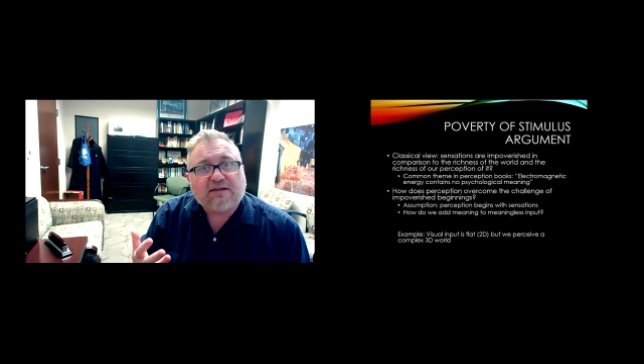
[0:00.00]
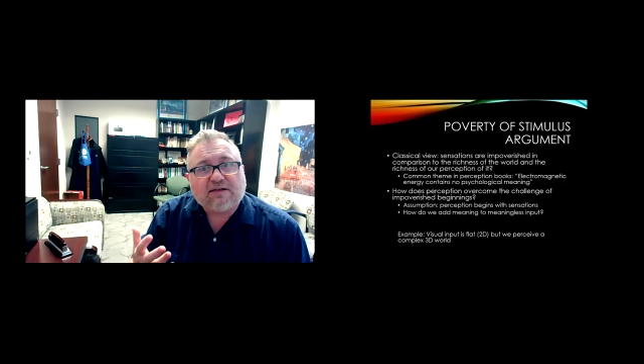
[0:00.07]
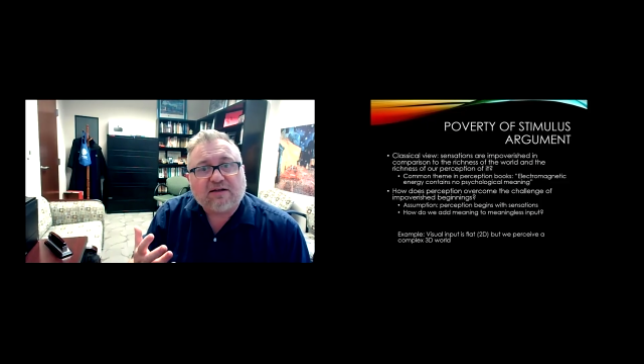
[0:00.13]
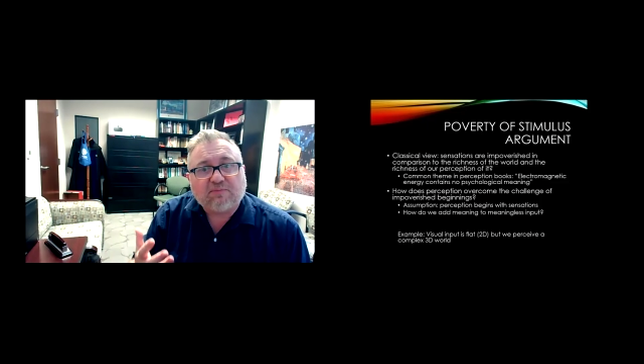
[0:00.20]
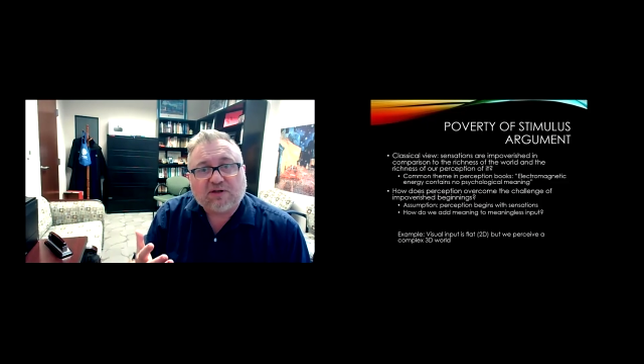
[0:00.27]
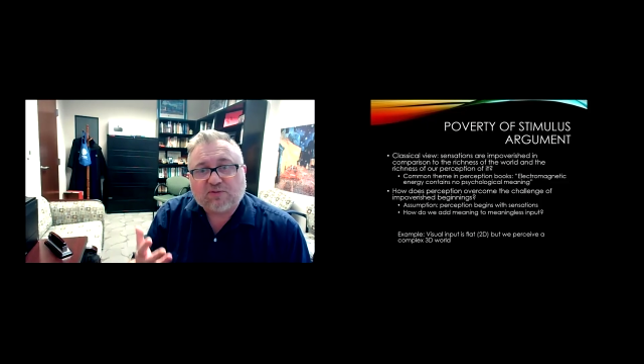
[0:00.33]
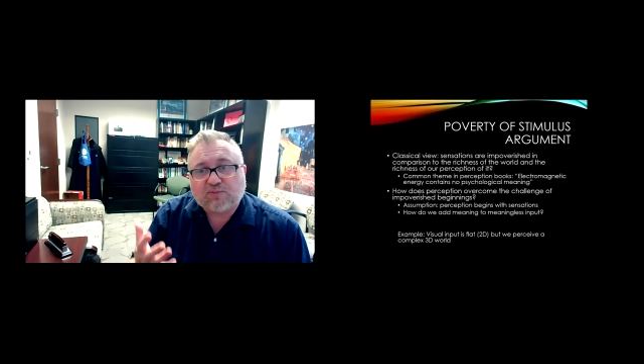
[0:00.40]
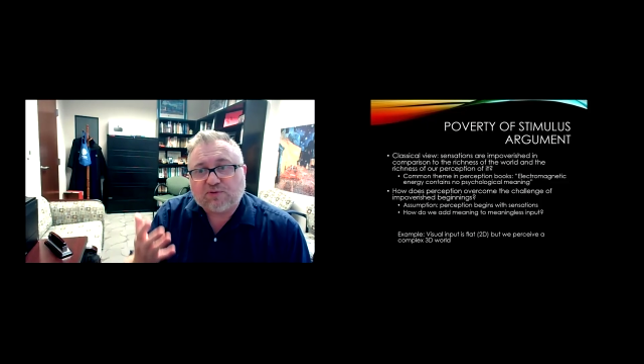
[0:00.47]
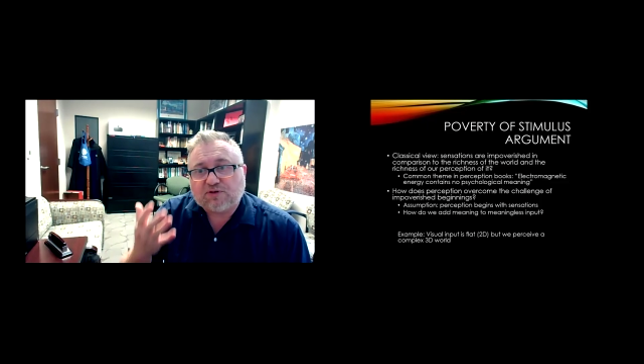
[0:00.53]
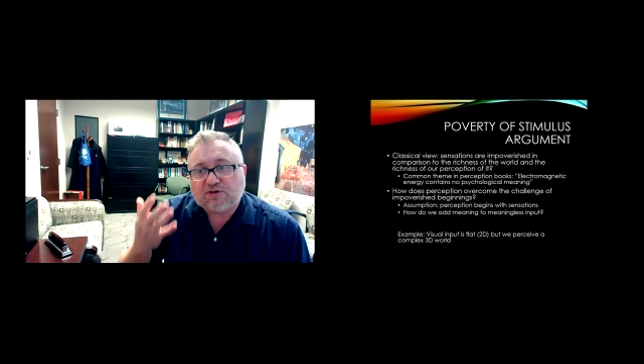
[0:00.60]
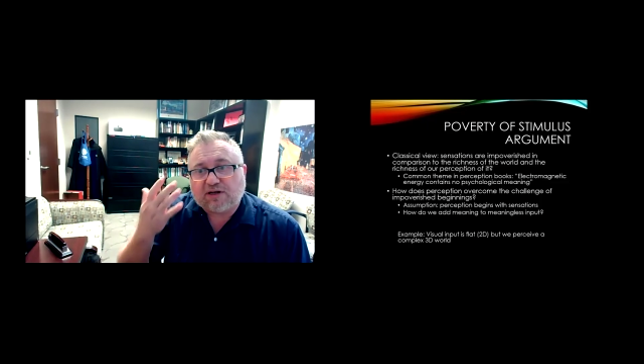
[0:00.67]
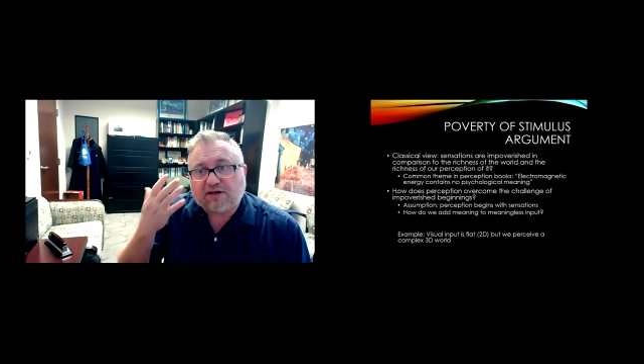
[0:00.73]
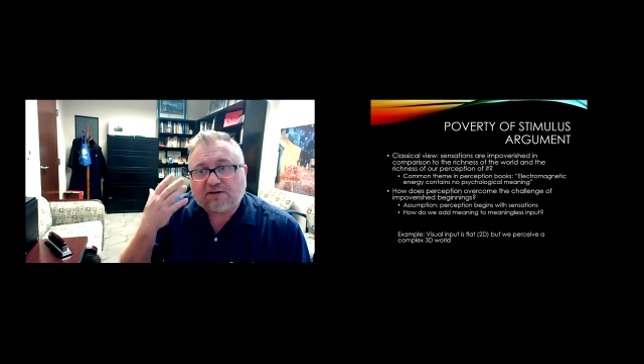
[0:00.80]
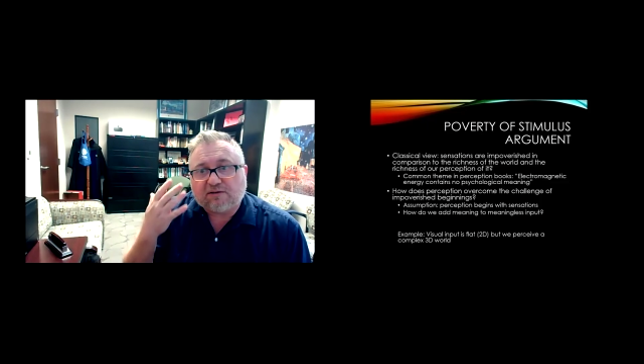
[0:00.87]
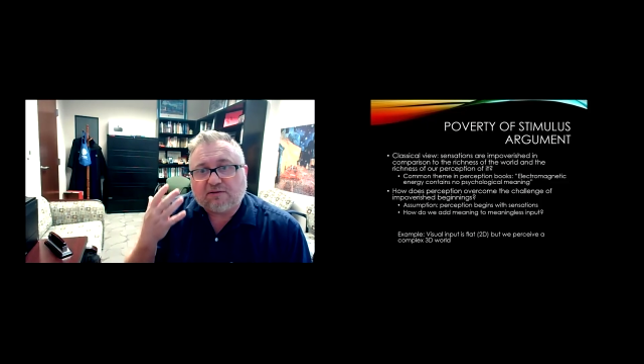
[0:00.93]
The image
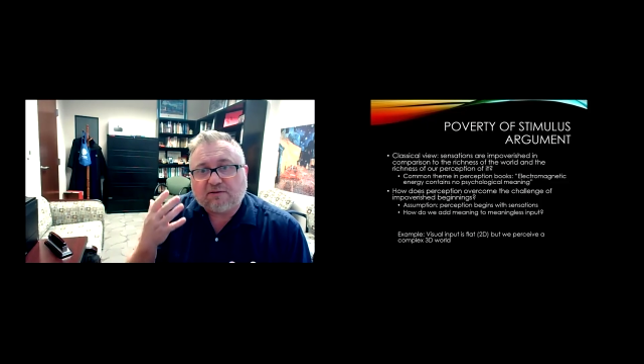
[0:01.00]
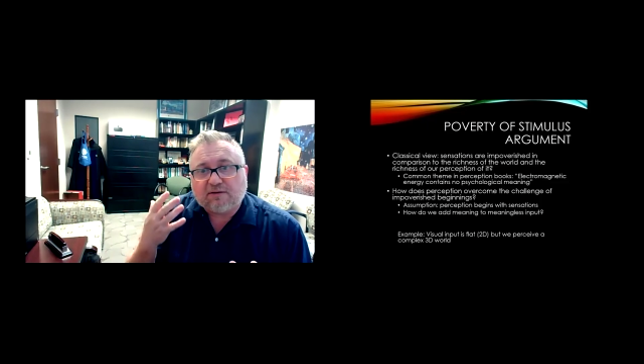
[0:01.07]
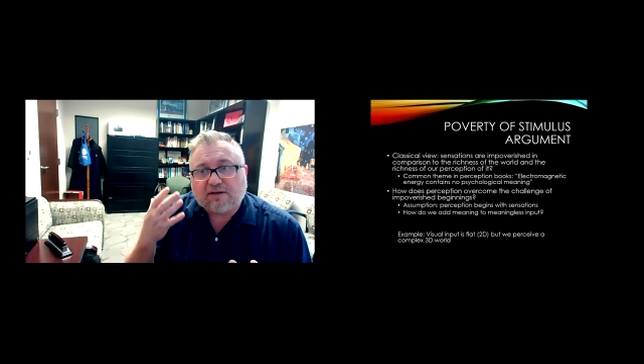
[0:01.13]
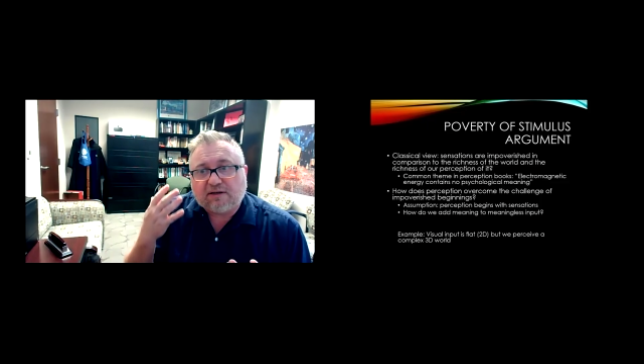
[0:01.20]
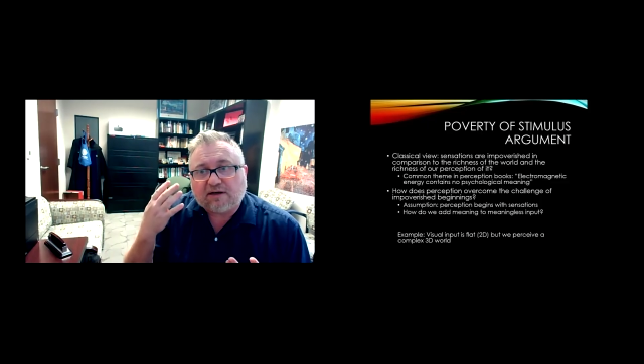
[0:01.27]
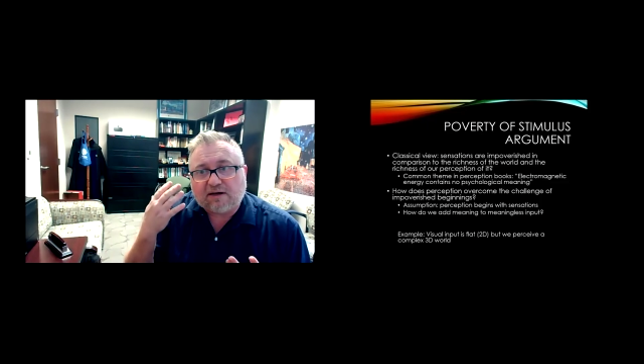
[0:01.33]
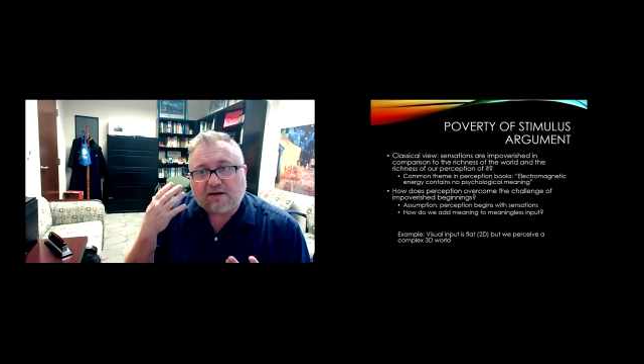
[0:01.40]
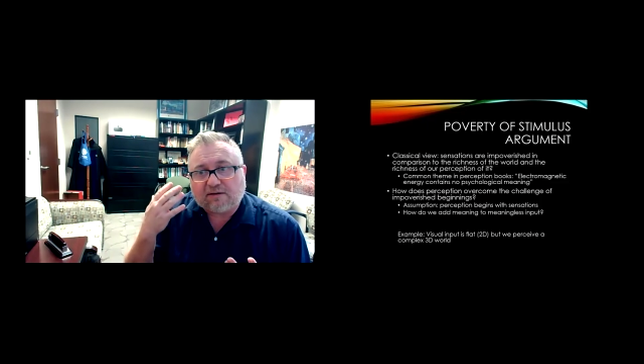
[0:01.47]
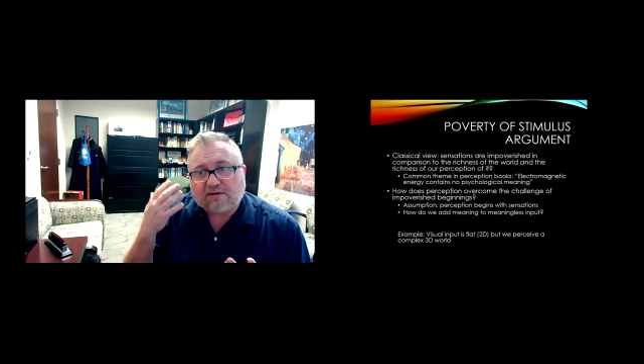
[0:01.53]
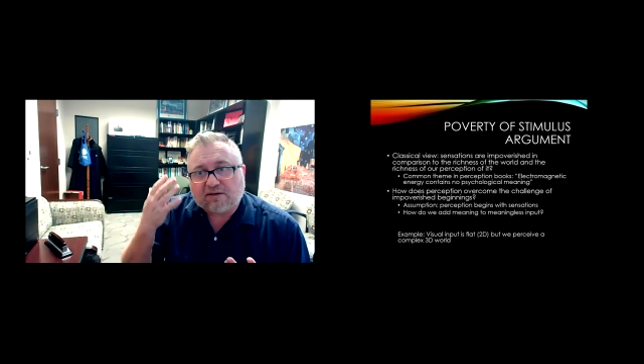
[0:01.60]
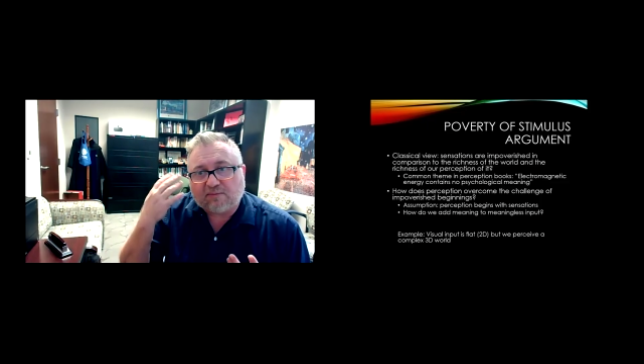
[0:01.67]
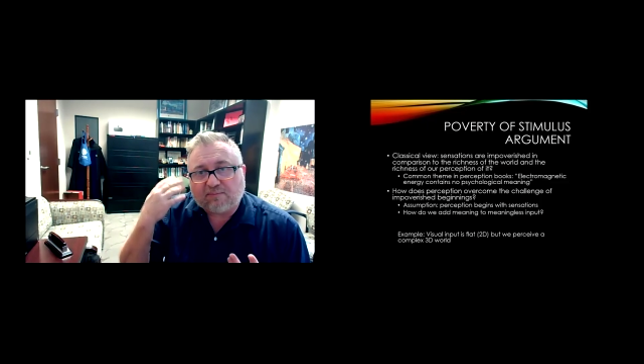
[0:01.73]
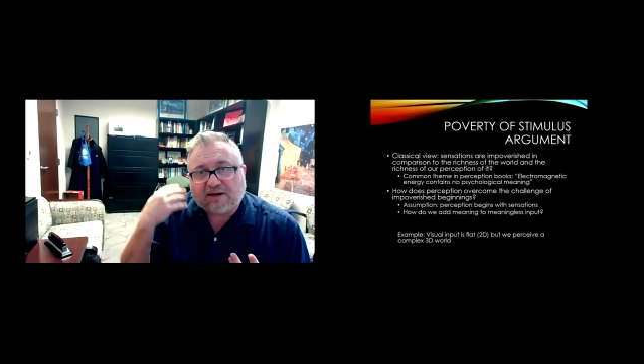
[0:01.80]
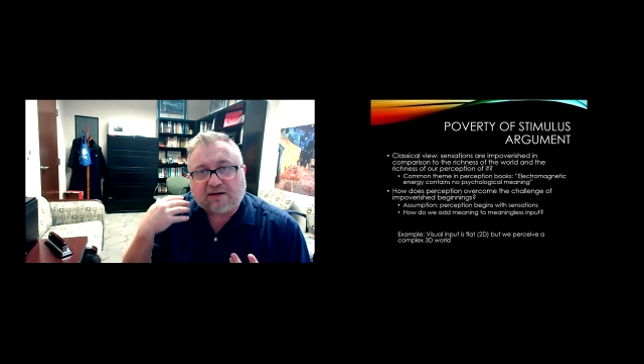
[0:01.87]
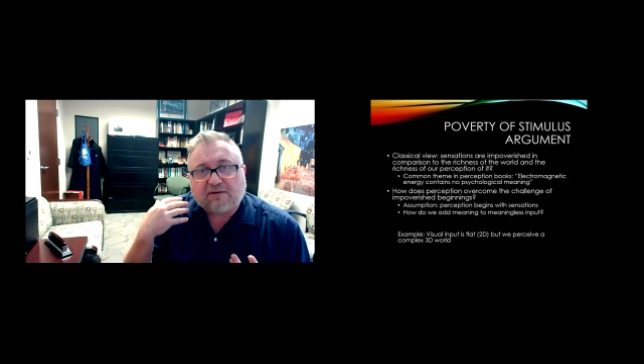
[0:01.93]
projected to
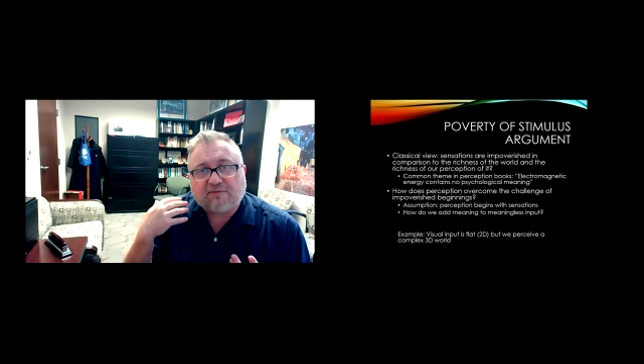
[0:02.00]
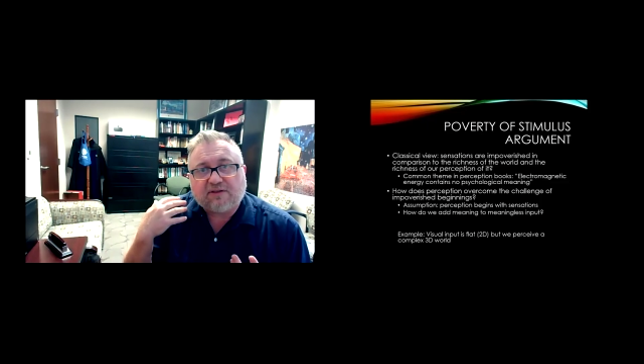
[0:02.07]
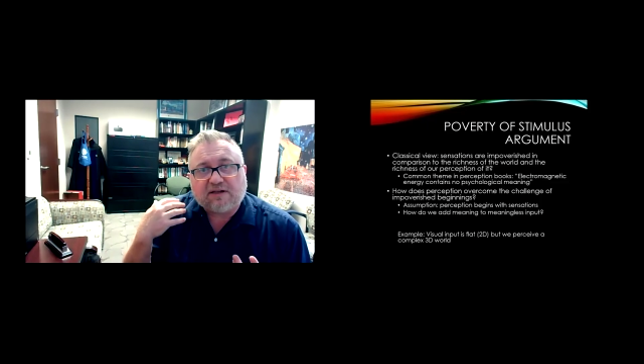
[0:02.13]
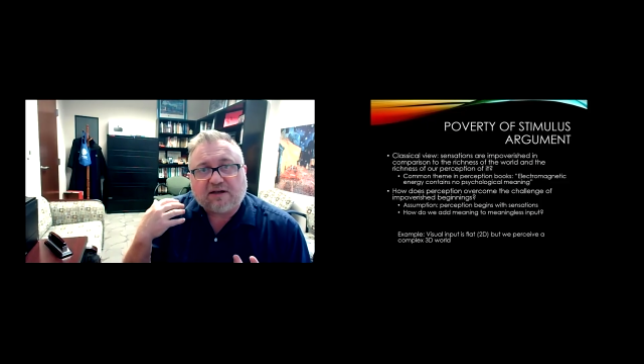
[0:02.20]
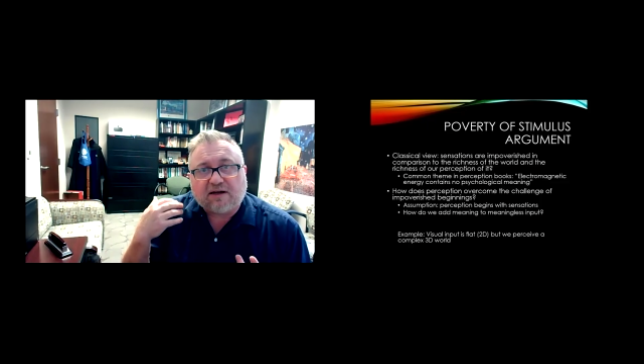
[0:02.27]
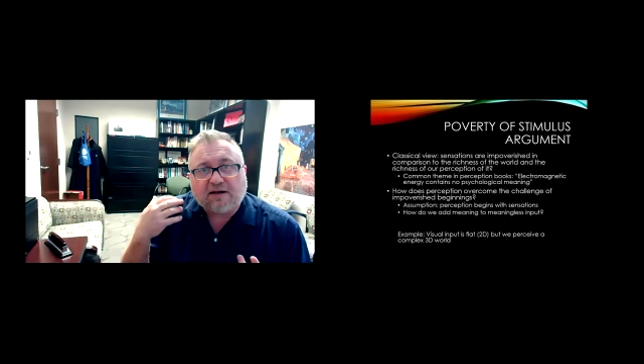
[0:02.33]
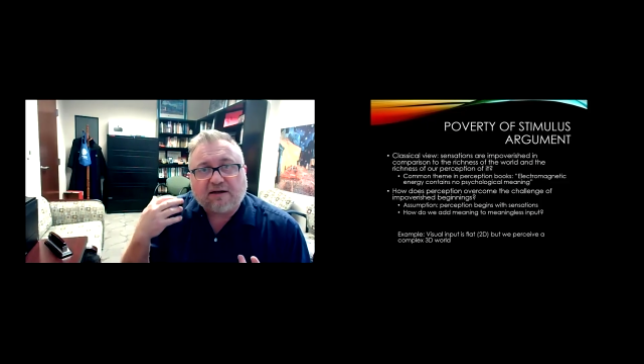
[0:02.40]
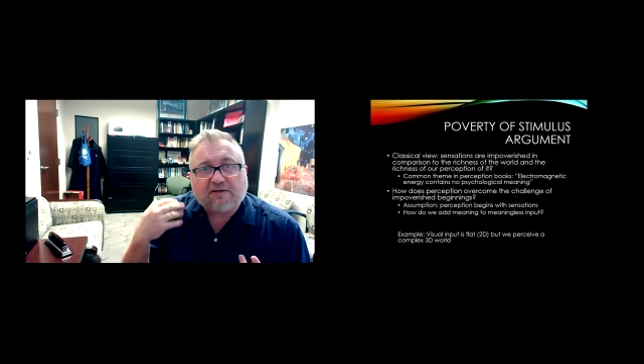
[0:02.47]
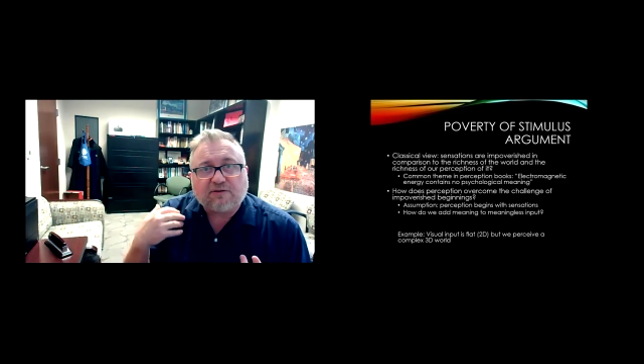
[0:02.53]
the back of the eye,